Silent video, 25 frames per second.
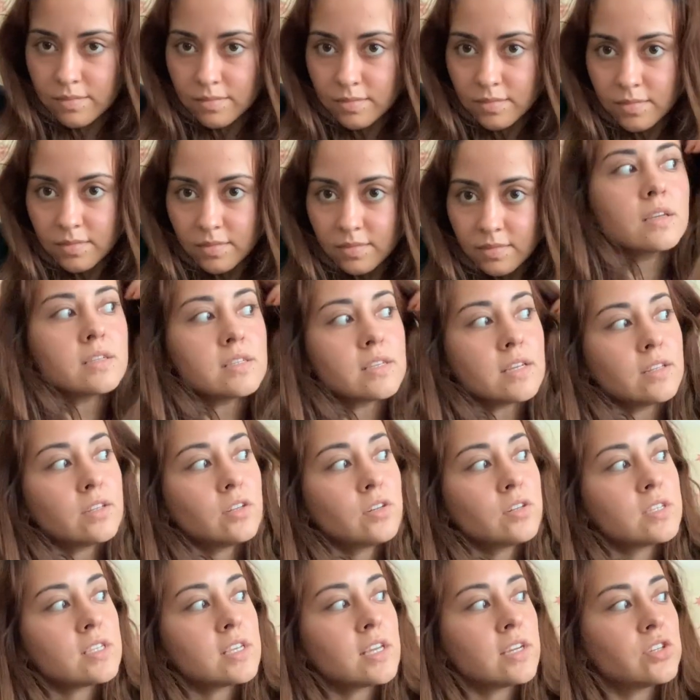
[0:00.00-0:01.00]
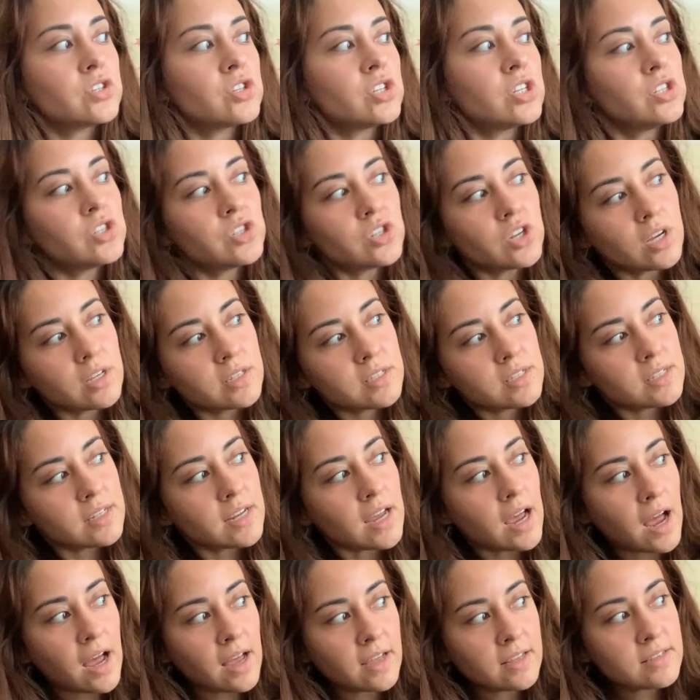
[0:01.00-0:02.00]
Because it looks like she just
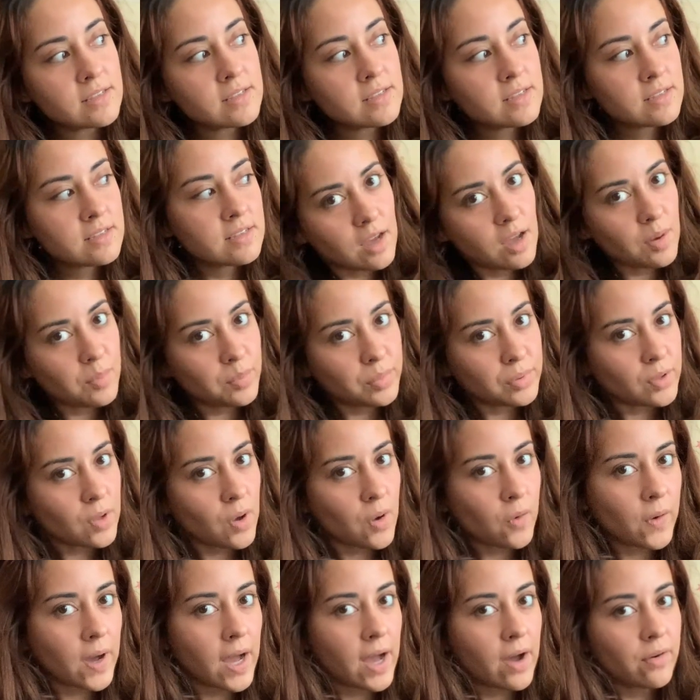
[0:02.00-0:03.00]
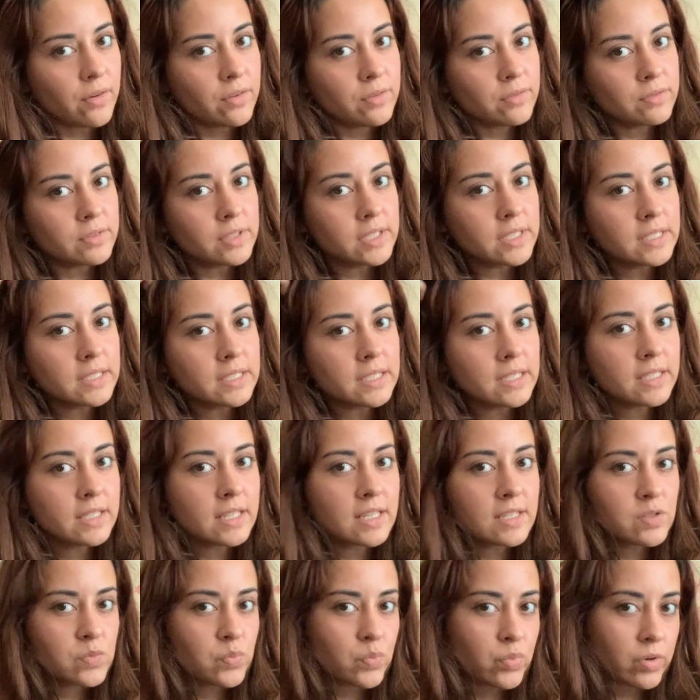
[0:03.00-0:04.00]
has a blowout, really.
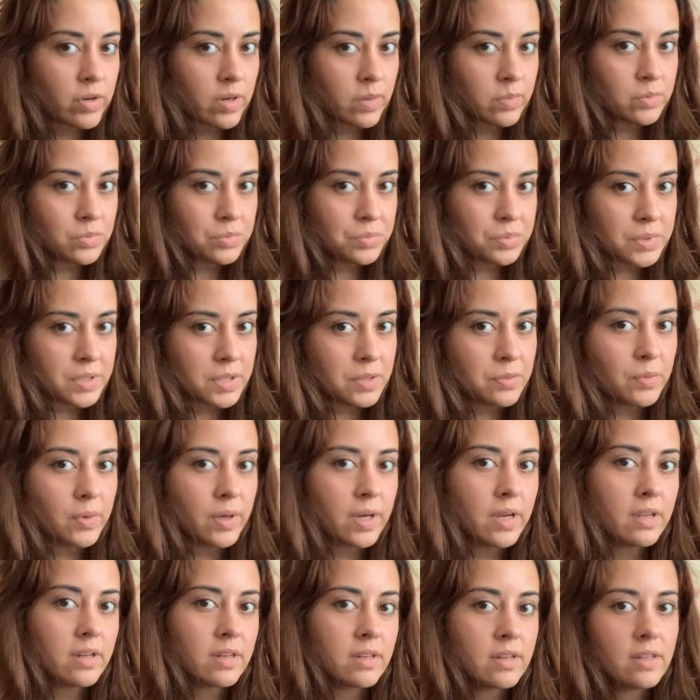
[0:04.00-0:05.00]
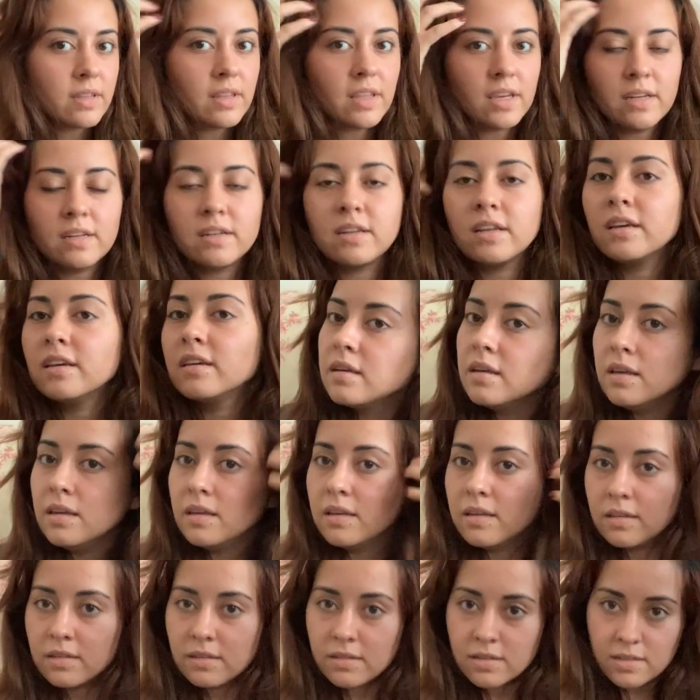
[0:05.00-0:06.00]
That's probably what they did.
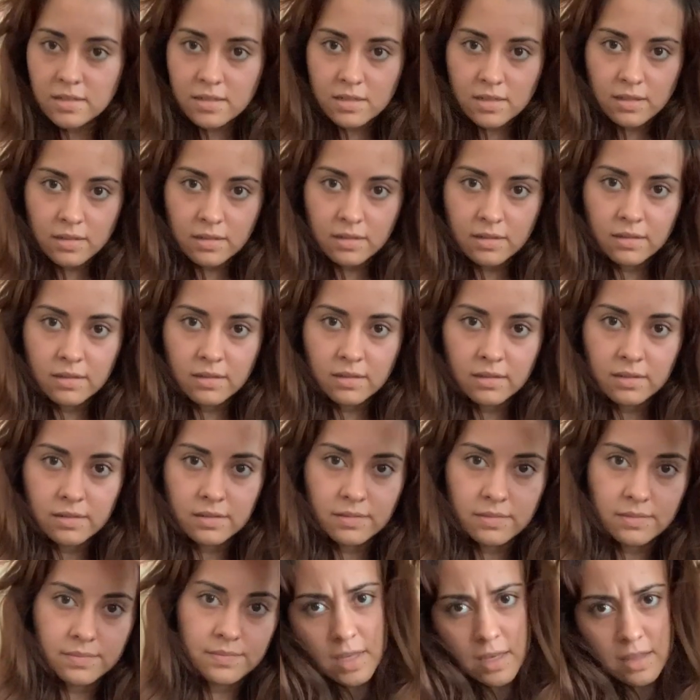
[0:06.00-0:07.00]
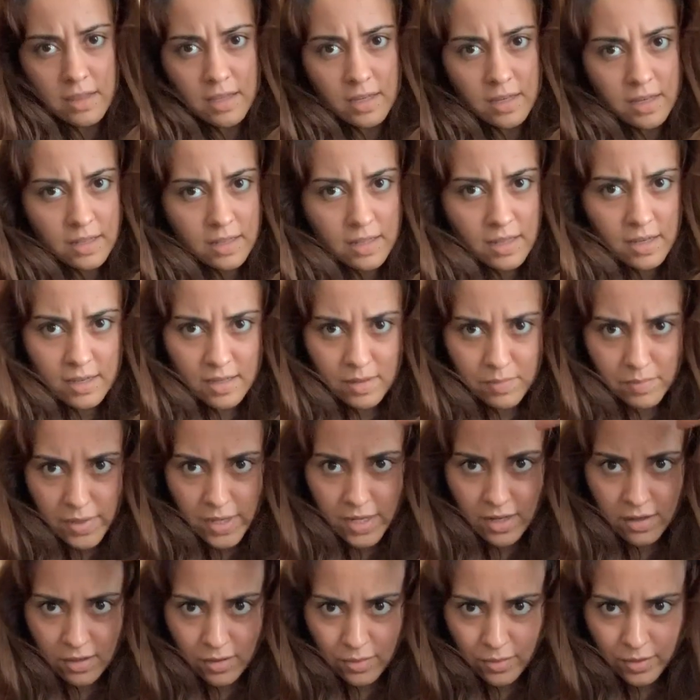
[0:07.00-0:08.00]
And I think I like it
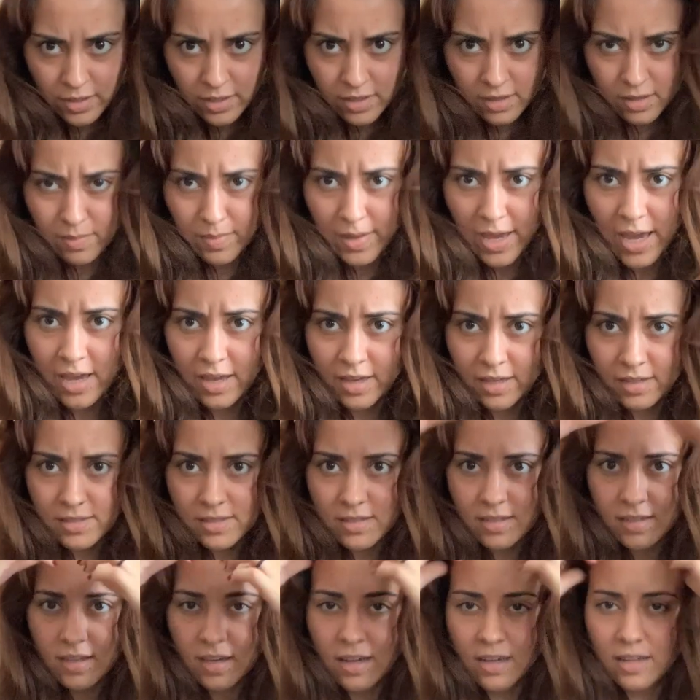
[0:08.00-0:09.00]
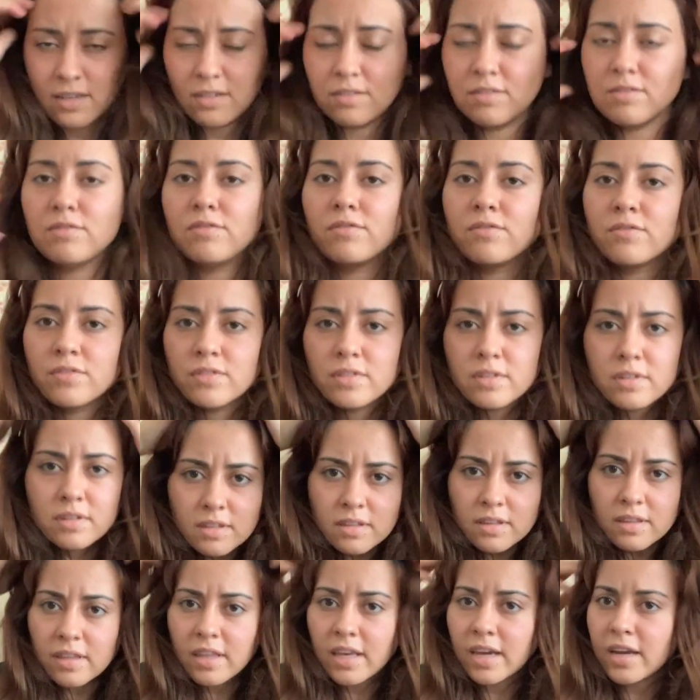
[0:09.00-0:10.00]
better with the bangs kind of
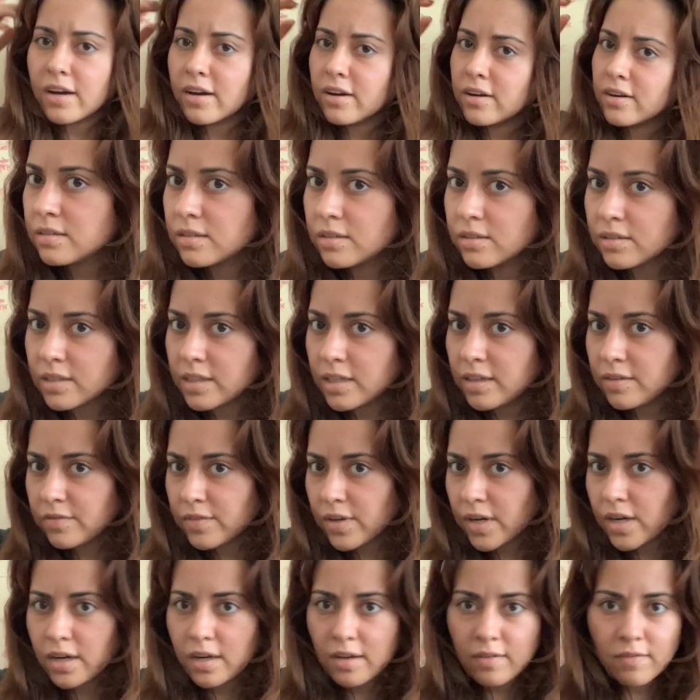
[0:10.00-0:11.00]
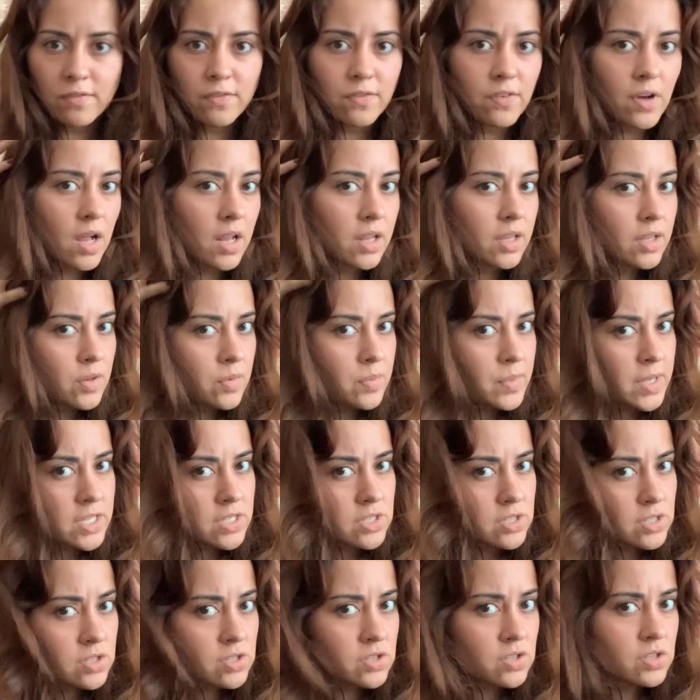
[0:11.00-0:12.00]
there. Looking very
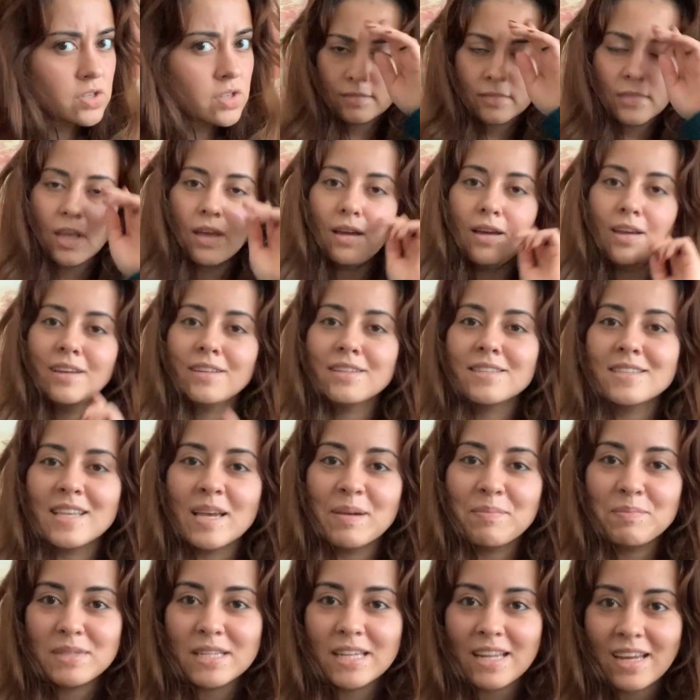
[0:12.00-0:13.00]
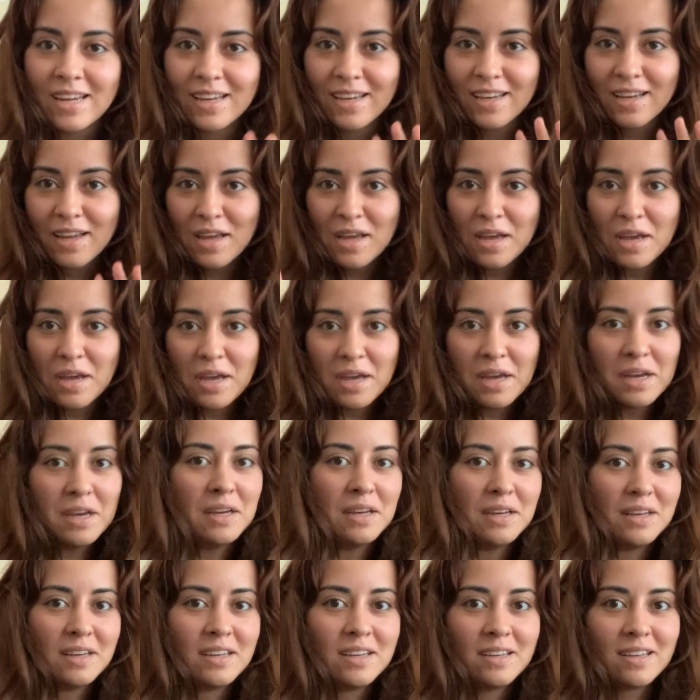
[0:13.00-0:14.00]
voluminous. Except like
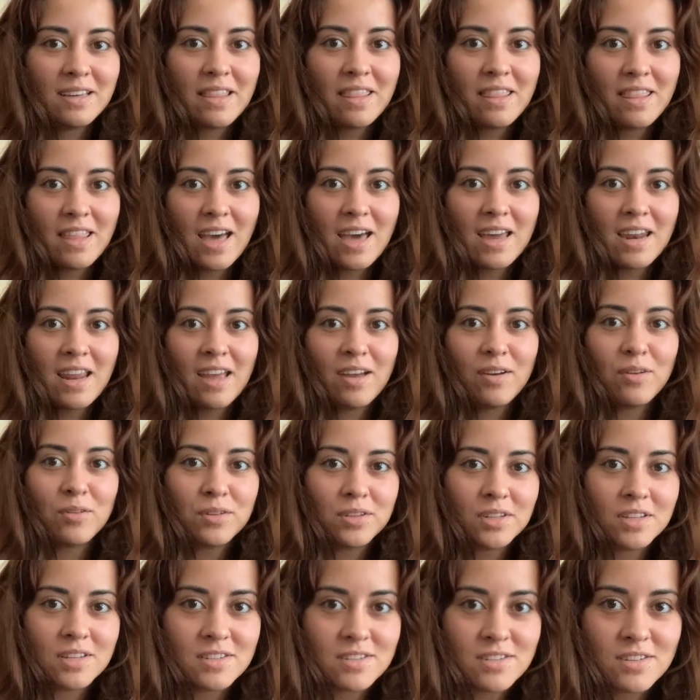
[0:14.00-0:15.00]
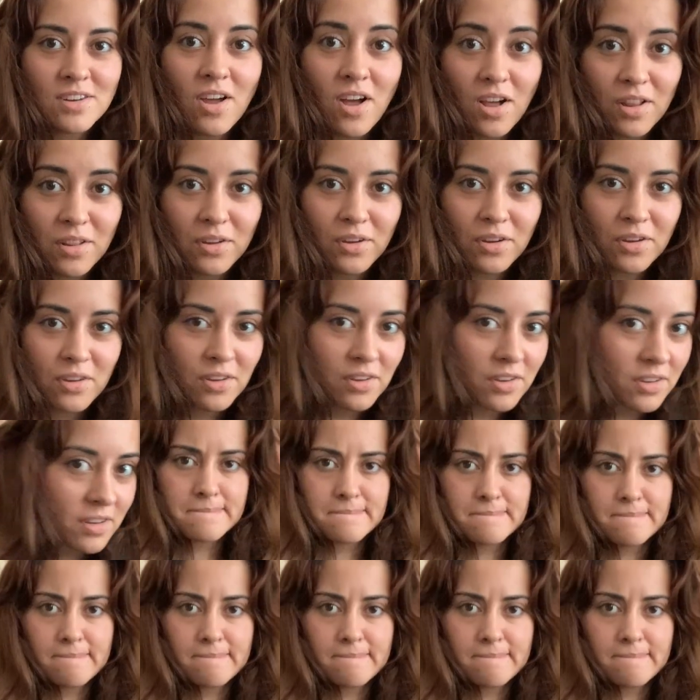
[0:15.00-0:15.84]
that angle does not look good.